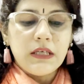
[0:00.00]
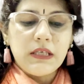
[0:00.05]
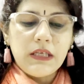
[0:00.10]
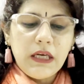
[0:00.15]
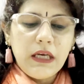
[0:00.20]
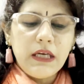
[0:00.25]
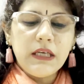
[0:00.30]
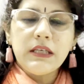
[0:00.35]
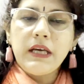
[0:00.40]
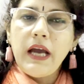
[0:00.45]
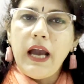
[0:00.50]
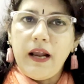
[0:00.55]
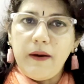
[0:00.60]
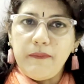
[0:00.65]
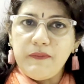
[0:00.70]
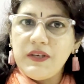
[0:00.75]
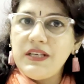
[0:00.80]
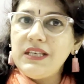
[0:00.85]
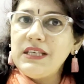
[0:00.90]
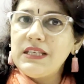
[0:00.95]
D. It
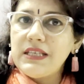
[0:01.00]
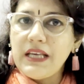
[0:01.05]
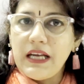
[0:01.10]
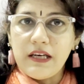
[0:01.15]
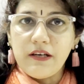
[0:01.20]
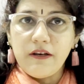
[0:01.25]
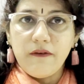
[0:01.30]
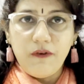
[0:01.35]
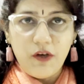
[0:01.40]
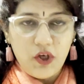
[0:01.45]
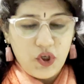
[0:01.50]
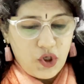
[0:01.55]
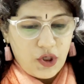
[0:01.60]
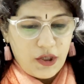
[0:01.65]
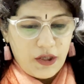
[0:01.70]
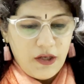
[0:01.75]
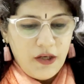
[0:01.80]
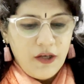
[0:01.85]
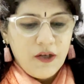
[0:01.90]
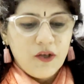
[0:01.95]
helps in cell
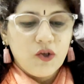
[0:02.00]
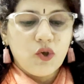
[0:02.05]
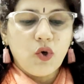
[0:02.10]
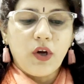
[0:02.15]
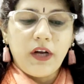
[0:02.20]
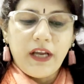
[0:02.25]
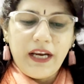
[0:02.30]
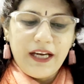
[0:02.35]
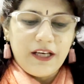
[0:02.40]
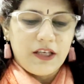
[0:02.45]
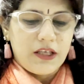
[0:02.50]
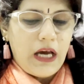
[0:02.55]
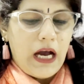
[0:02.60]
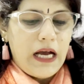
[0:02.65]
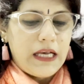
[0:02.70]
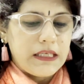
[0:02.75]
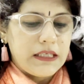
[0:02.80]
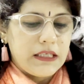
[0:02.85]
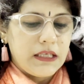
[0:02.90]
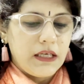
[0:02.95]
division. So correct
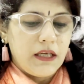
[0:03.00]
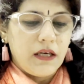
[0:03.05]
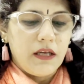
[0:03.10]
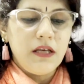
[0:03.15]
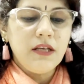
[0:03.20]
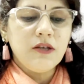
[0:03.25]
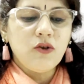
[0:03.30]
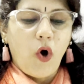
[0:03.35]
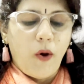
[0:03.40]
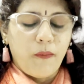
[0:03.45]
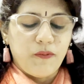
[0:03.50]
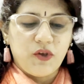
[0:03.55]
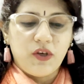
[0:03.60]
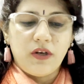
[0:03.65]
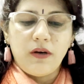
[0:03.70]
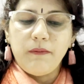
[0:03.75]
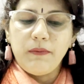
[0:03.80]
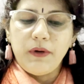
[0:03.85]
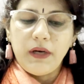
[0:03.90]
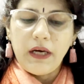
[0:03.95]
answer is
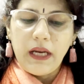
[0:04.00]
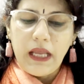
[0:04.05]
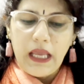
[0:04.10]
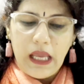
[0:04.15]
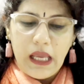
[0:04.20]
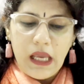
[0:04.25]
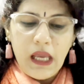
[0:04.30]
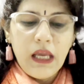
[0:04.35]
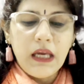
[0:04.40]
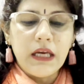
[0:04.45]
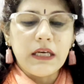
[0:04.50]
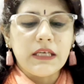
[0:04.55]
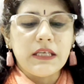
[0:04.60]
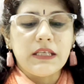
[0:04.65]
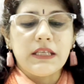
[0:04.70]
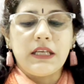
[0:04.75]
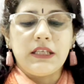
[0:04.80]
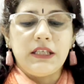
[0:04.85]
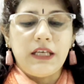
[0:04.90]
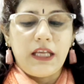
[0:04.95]
option number A. It
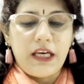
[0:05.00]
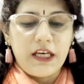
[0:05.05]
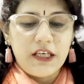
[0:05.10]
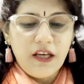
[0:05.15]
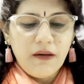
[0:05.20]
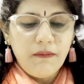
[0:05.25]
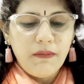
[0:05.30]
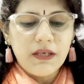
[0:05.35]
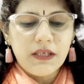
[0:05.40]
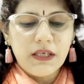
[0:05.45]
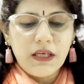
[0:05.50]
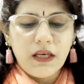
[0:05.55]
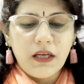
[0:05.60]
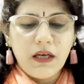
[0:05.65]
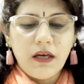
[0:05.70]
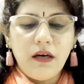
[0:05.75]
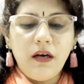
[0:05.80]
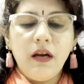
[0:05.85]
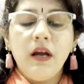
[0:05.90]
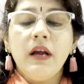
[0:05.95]
is the genetic
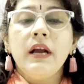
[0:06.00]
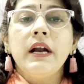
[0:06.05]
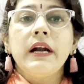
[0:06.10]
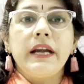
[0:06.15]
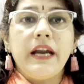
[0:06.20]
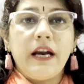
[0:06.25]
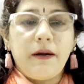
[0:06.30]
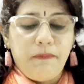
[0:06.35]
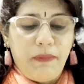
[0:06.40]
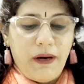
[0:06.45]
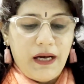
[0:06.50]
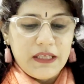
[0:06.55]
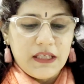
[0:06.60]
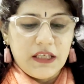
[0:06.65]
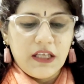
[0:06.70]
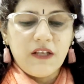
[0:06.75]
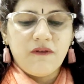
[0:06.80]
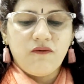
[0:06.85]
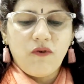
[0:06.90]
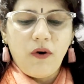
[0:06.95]
material that
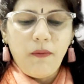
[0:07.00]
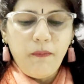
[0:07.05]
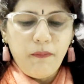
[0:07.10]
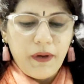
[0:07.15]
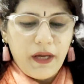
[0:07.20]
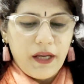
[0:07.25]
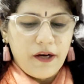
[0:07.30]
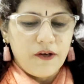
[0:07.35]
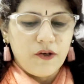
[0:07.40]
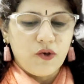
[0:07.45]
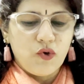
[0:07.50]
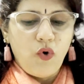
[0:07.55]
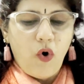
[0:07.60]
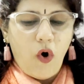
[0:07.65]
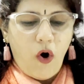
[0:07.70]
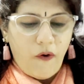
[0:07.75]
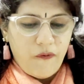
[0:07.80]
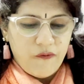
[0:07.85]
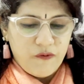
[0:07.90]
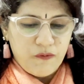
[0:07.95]
passes from parent
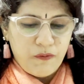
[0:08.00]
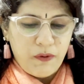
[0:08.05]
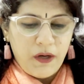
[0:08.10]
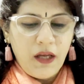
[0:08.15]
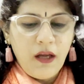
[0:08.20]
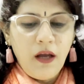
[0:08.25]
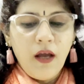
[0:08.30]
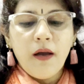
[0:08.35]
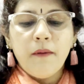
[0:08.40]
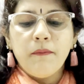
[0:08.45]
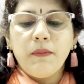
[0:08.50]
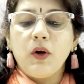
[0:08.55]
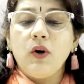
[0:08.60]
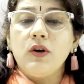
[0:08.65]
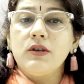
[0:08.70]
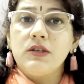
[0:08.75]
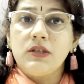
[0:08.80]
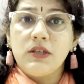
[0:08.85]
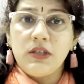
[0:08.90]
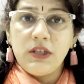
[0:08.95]
to offspring
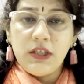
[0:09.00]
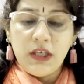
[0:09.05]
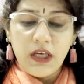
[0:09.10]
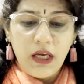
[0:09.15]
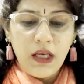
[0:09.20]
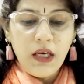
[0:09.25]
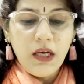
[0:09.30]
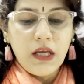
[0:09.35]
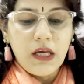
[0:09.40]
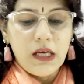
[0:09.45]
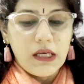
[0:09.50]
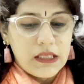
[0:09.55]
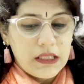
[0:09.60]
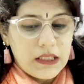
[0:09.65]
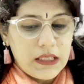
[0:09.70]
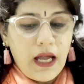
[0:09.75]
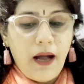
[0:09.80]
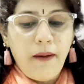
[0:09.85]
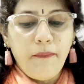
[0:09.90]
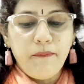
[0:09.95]
because gene
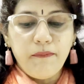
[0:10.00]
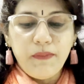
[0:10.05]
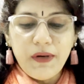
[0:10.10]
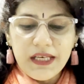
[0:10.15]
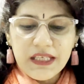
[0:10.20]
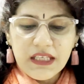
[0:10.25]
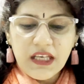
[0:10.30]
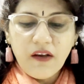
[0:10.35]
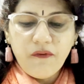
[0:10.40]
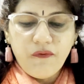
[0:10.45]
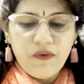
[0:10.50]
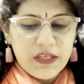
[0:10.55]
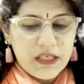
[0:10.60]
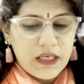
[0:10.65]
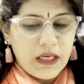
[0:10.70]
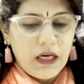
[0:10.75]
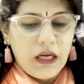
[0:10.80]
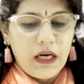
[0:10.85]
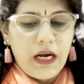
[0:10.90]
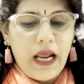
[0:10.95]
is the basic
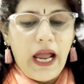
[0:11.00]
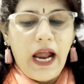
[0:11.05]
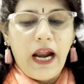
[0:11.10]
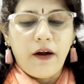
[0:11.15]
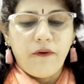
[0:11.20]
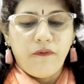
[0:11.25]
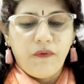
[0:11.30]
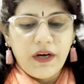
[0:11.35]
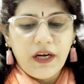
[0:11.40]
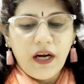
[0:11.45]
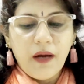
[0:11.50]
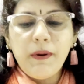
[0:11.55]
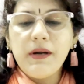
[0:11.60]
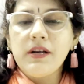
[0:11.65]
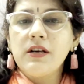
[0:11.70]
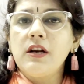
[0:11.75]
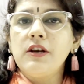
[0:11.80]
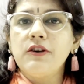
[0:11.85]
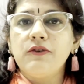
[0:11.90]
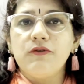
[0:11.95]
physical and
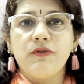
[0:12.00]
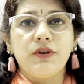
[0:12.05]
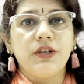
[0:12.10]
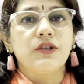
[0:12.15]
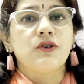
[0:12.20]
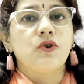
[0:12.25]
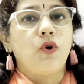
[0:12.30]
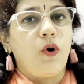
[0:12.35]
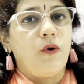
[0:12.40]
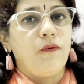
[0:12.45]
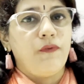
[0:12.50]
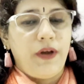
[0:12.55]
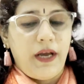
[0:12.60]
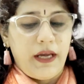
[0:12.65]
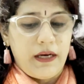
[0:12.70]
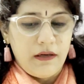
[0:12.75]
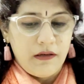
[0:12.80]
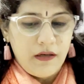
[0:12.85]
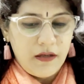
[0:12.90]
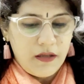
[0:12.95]
fundamental unit of
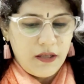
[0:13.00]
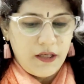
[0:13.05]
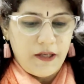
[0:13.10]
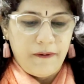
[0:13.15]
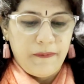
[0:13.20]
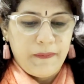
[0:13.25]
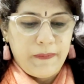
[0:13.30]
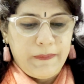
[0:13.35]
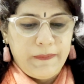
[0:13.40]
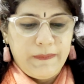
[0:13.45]
heredity.